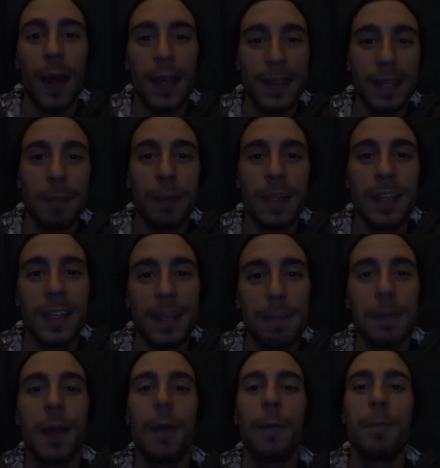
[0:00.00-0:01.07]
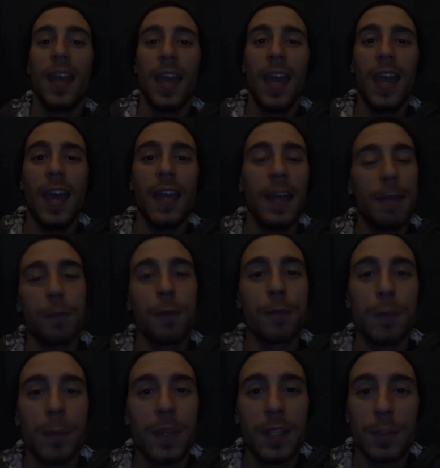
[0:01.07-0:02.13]
I think we can keep going. And after a
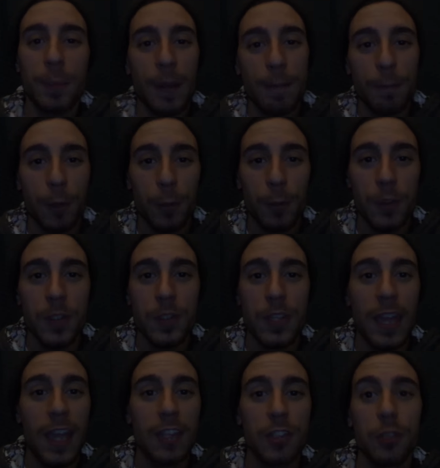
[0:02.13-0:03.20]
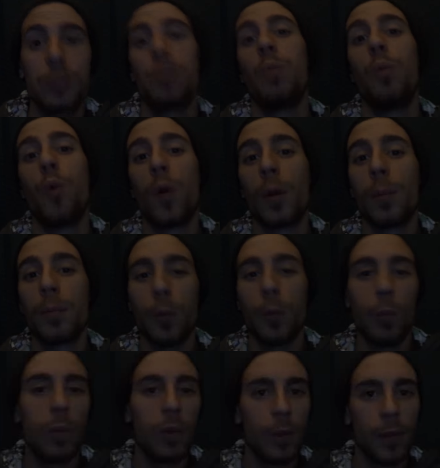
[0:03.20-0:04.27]
few minutes, my foot was actually warm,
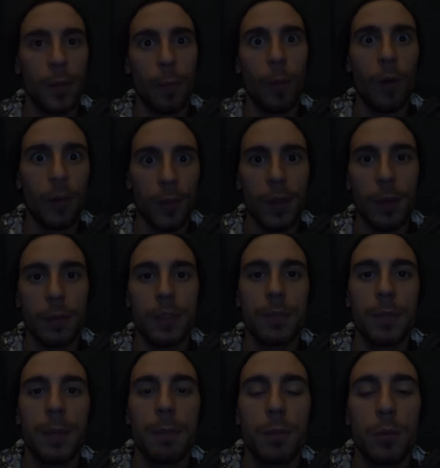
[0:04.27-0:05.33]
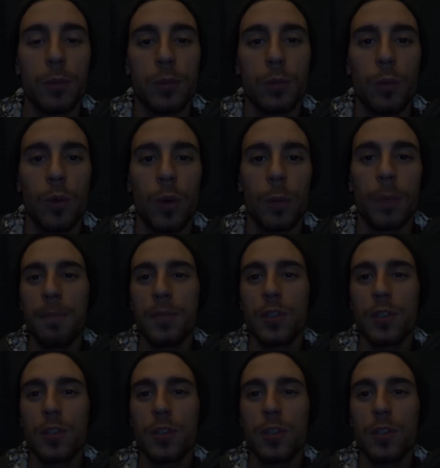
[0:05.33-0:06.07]
the water that was in my boot was warm.